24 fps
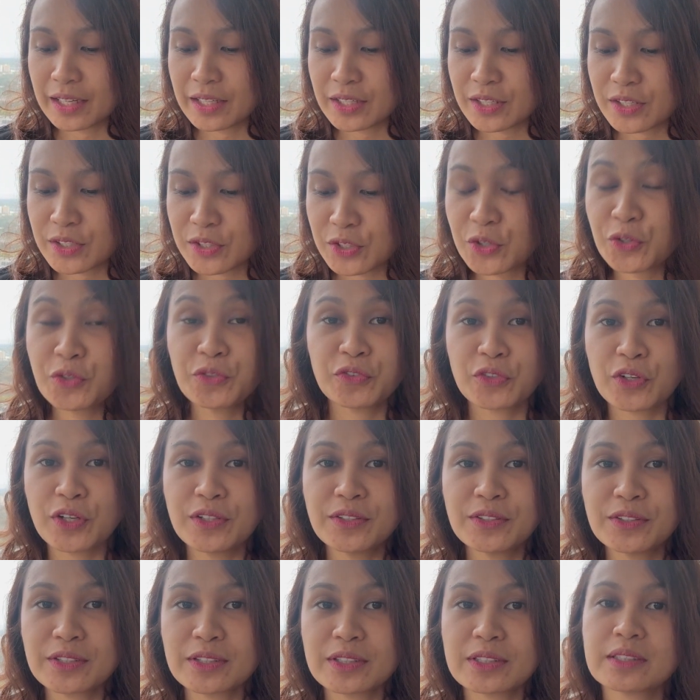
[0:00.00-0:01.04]
So
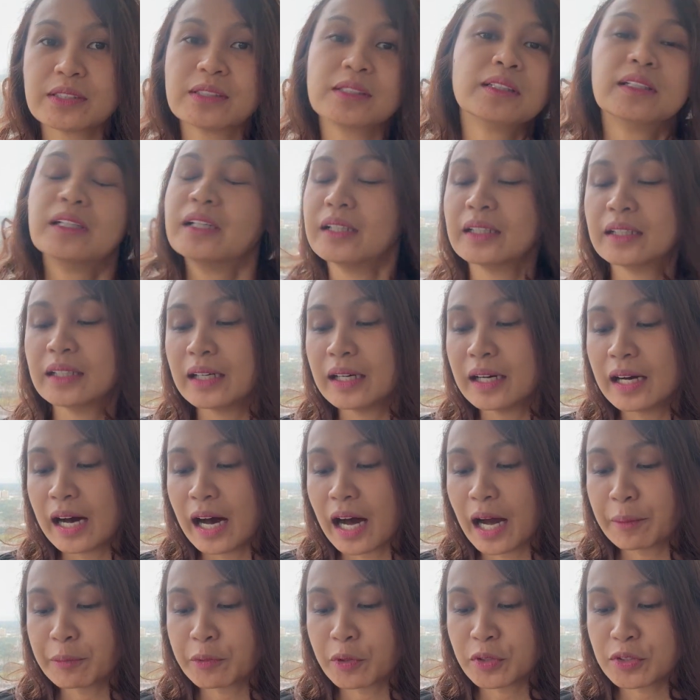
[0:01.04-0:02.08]
first,
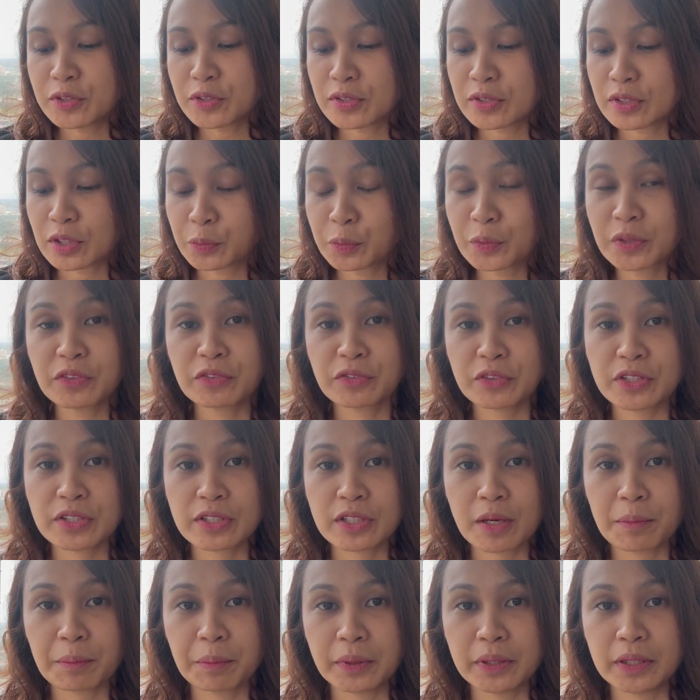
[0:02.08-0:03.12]
I'm going to start with the first
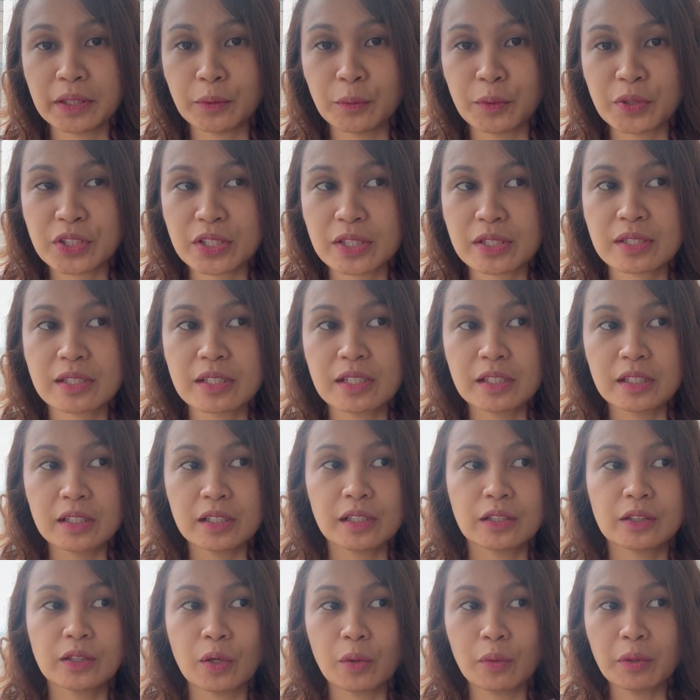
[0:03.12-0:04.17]
company, which is
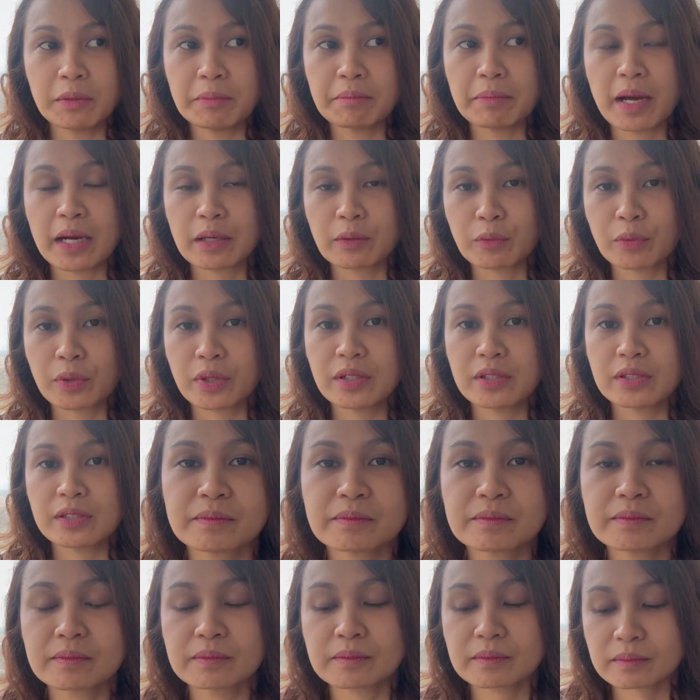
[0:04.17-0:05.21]
going backwards.
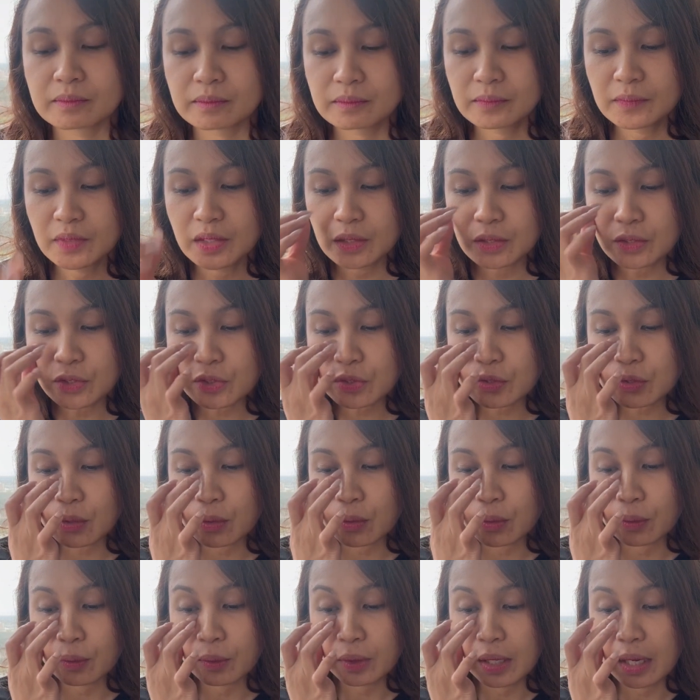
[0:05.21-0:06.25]

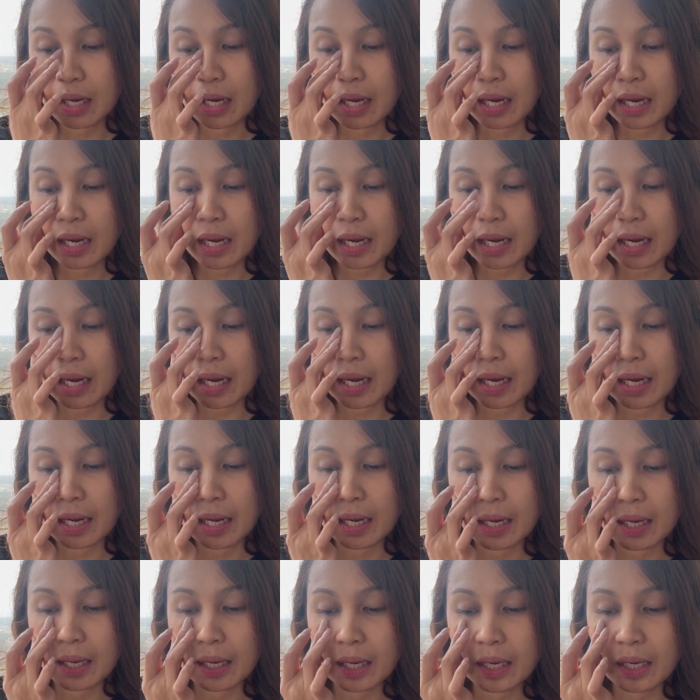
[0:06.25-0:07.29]
So
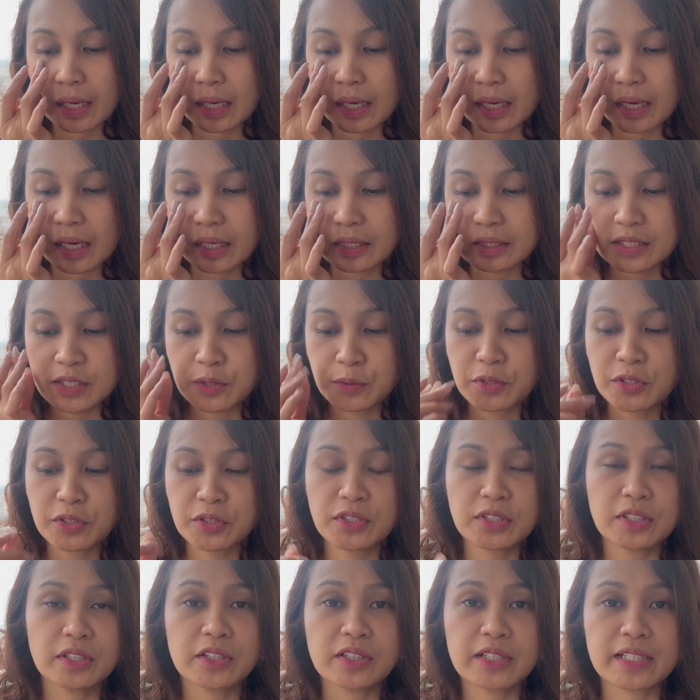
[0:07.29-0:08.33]
this was
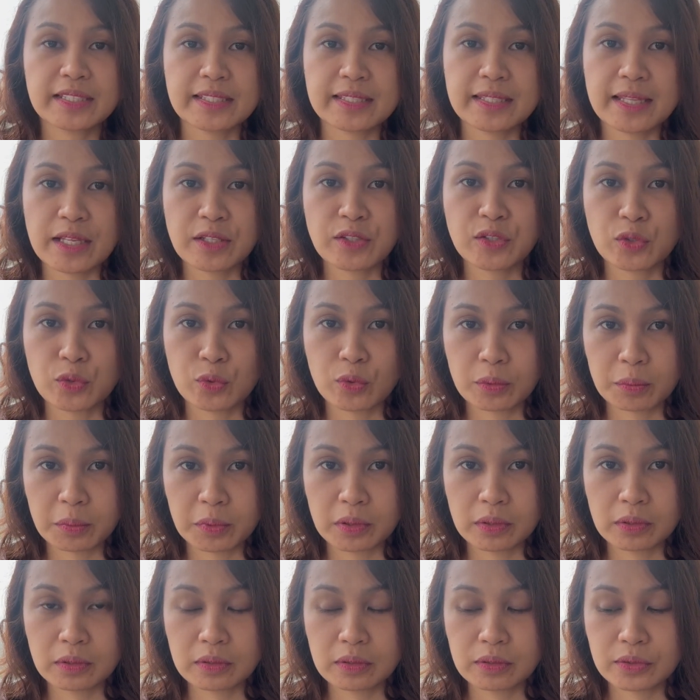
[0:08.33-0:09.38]
considered as not
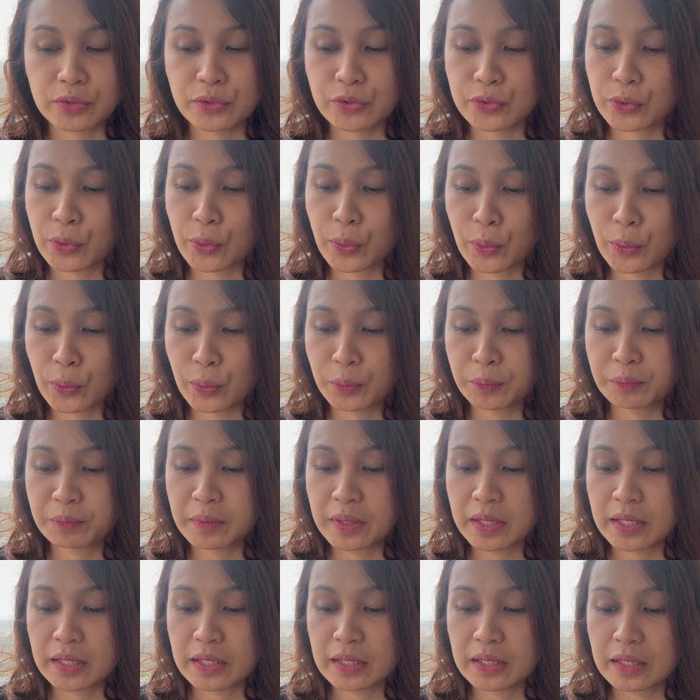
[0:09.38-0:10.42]
suitable. So
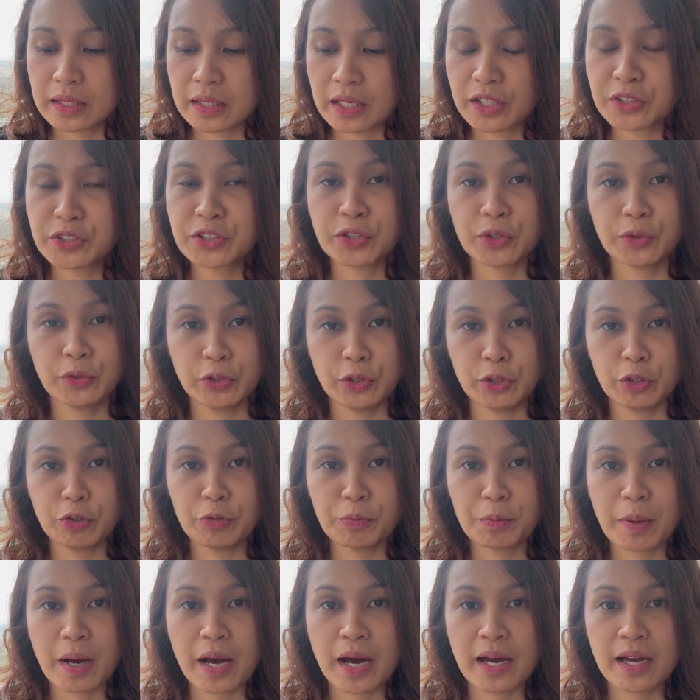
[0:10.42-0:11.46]
I'll show you
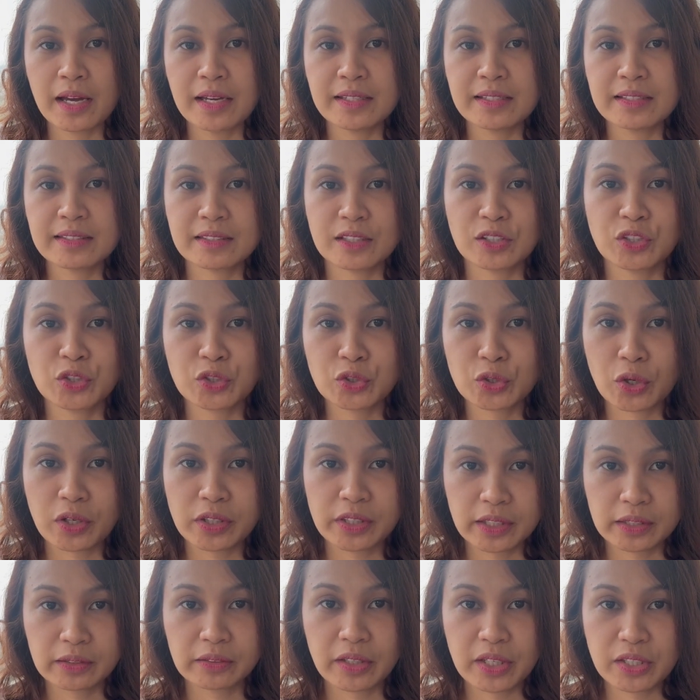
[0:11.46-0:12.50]
my statutory
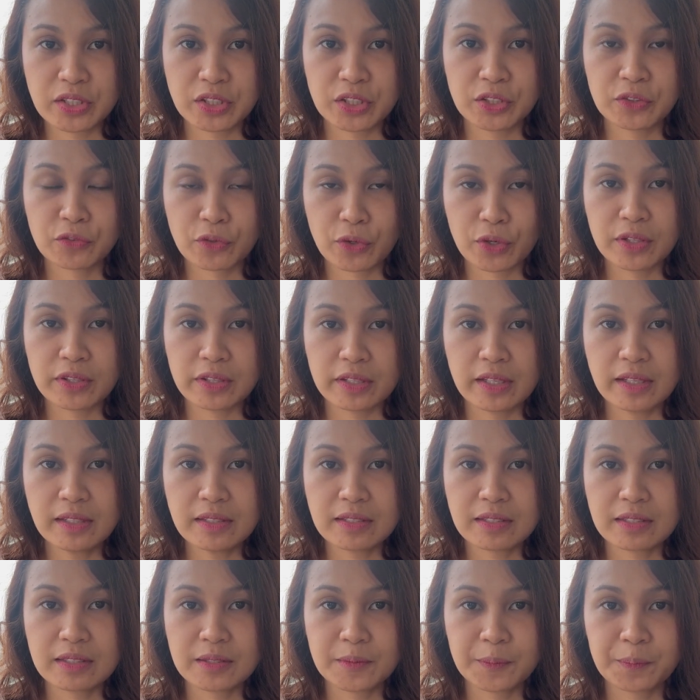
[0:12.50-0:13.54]
declaration for
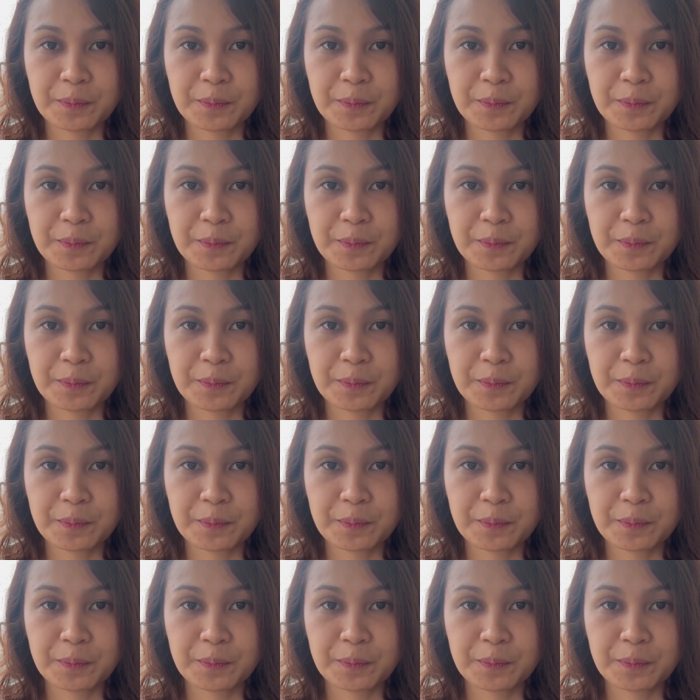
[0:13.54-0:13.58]
this